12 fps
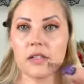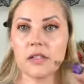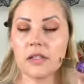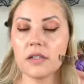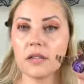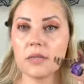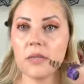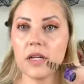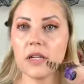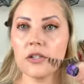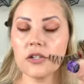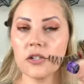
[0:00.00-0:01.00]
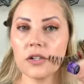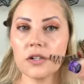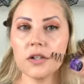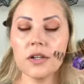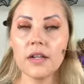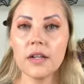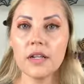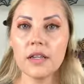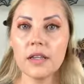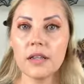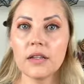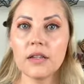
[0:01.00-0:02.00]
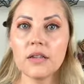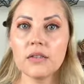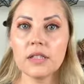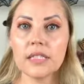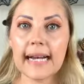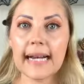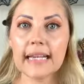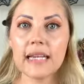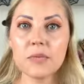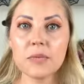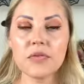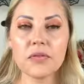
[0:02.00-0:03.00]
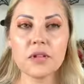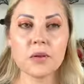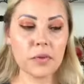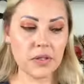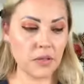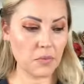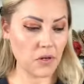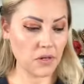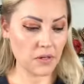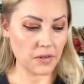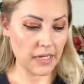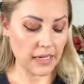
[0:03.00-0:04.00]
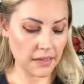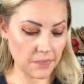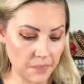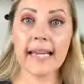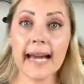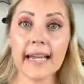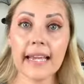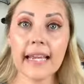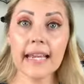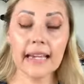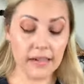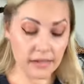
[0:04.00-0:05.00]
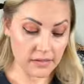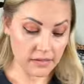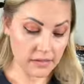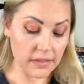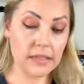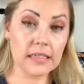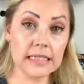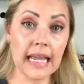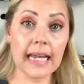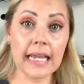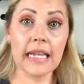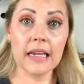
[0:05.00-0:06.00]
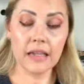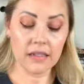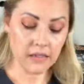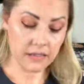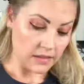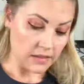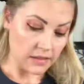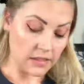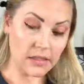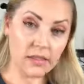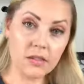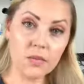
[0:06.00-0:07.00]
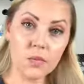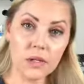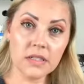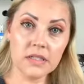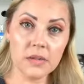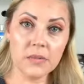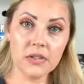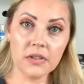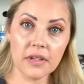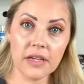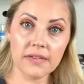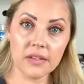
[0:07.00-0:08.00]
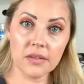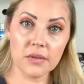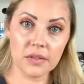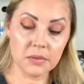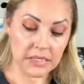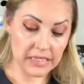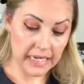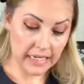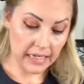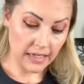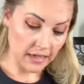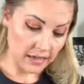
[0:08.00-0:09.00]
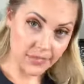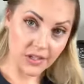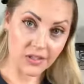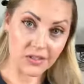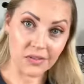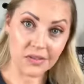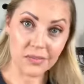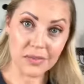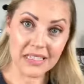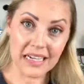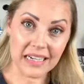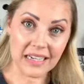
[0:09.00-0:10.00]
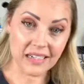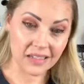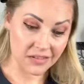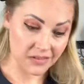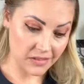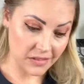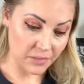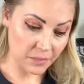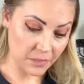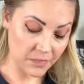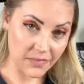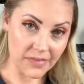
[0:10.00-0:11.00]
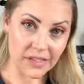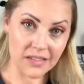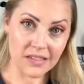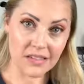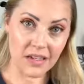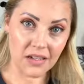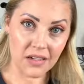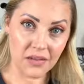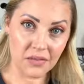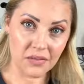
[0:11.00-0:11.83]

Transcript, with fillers: is to make sure that the glue is tacky before you put them on, okay? Tacky. Tacky. This is the one time in your life that you want to be tacky. You don't want to be tacky any other time. It's not cute.